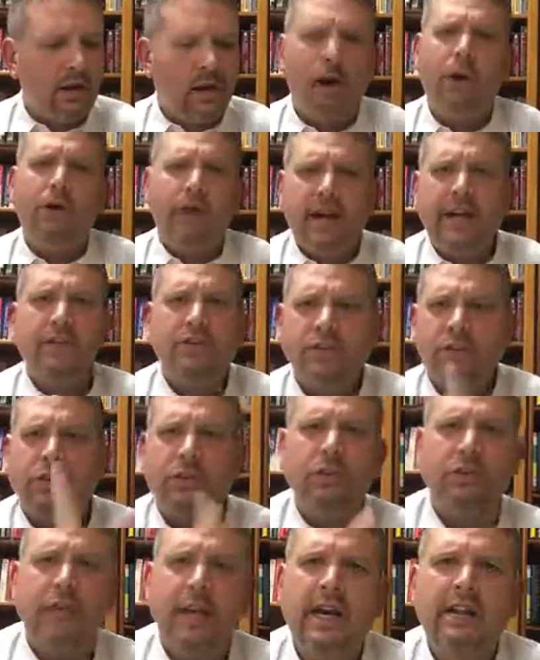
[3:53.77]
oh, that's
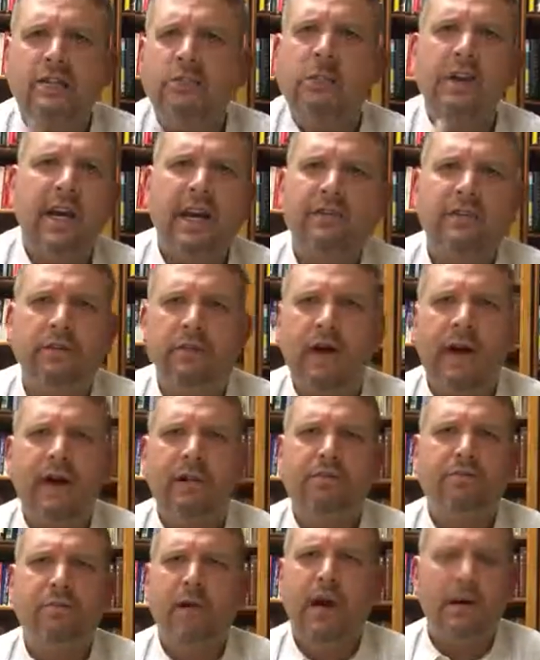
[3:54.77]
true. Yes, we have a
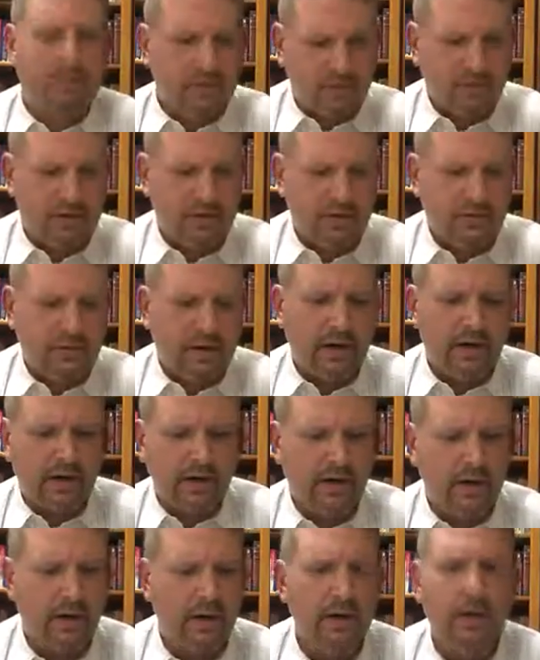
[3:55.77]
lot of problems in
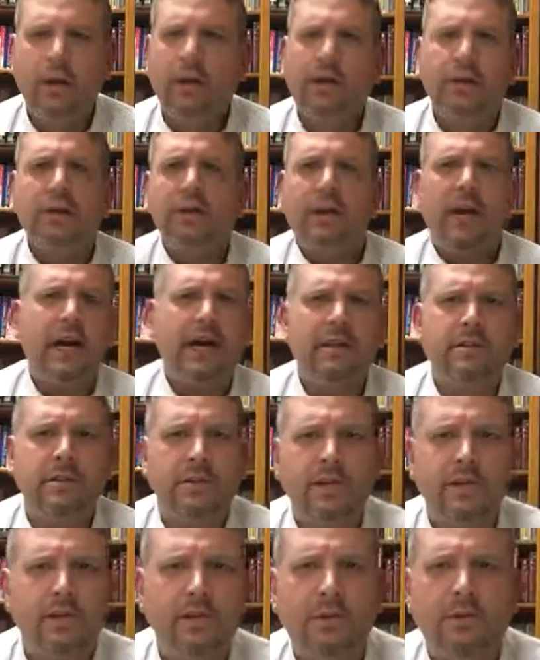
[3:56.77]
America. You guys
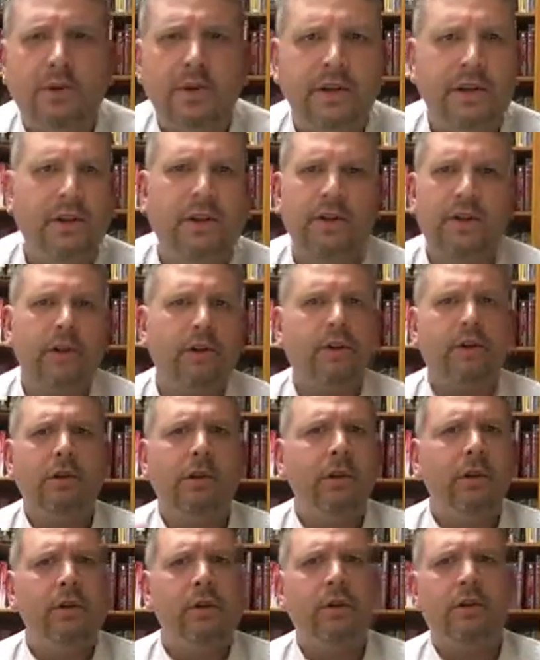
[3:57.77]
in Cuba, you're
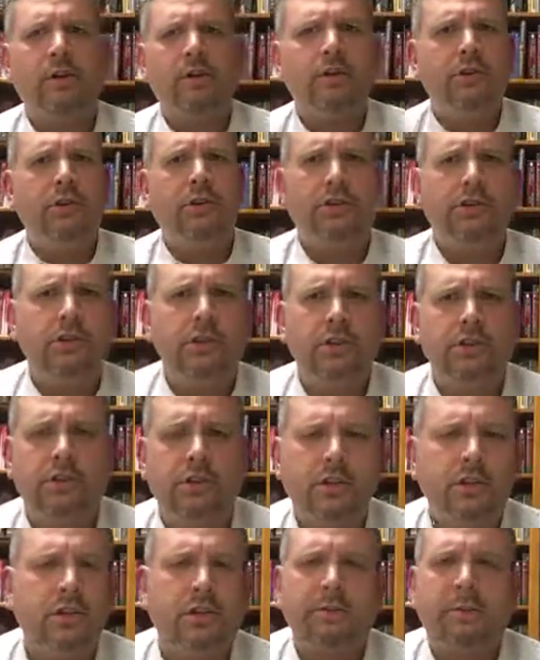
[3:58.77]

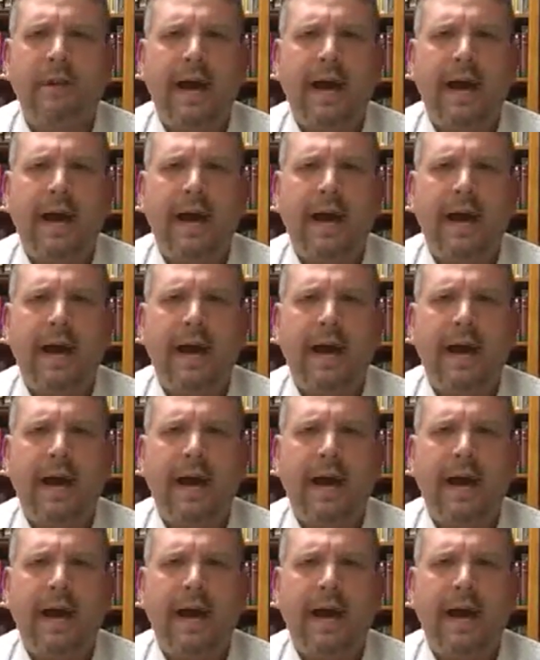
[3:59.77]
a